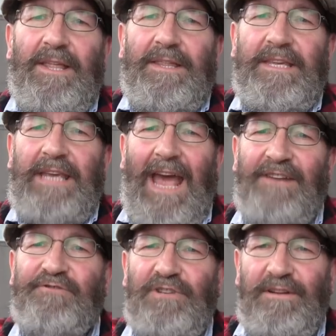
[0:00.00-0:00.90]
The
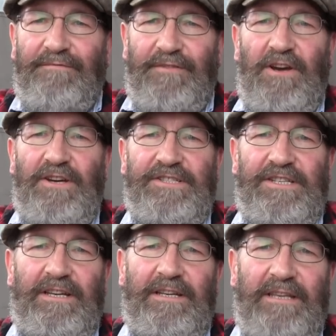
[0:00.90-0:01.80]
actual
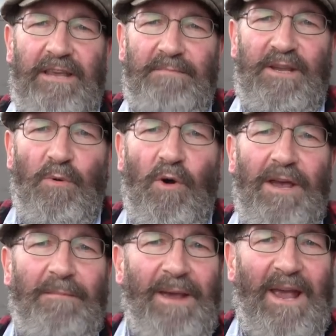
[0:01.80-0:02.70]
inverter can be
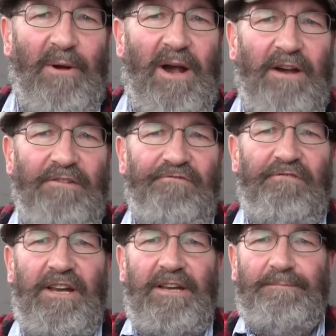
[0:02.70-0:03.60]
quite power
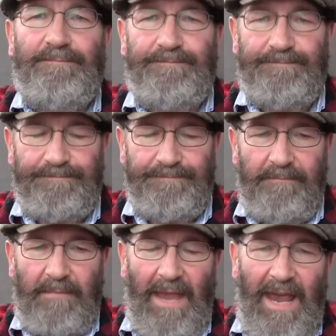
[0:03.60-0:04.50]
hungry
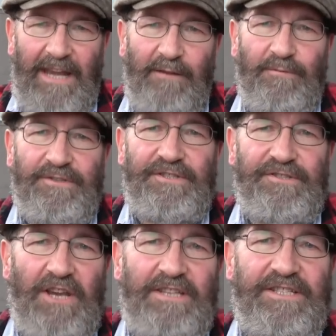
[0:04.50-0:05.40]
and it was
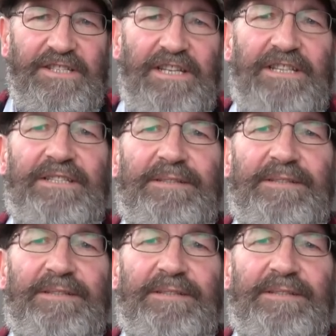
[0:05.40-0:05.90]
suggested